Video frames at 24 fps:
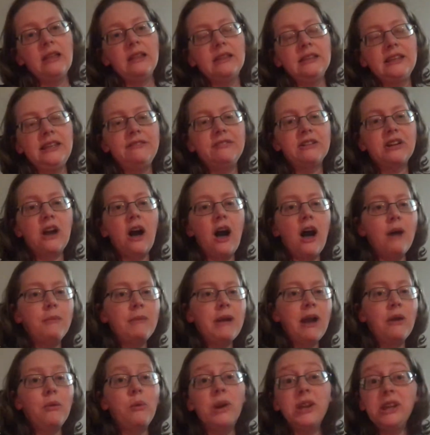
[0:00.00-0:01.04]
Leave a
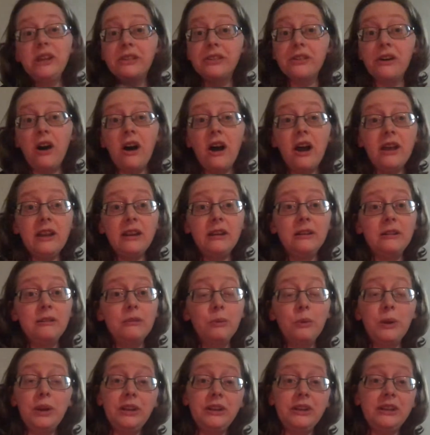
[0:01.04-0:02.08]
comment what you thought,
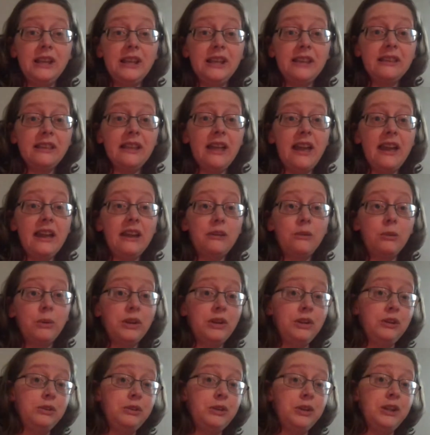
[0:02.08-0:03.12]
what you didn't like,
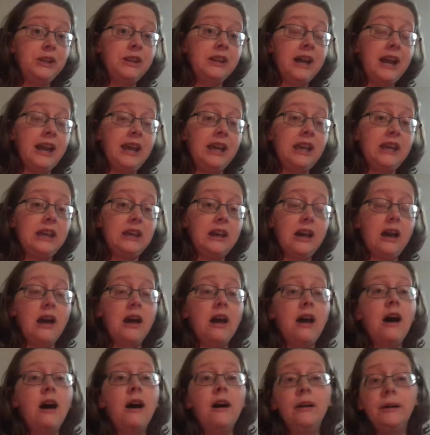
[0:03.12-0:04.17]
what you did like.
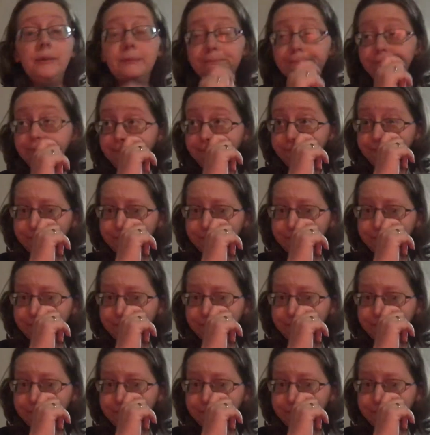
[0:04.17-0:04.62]
Um,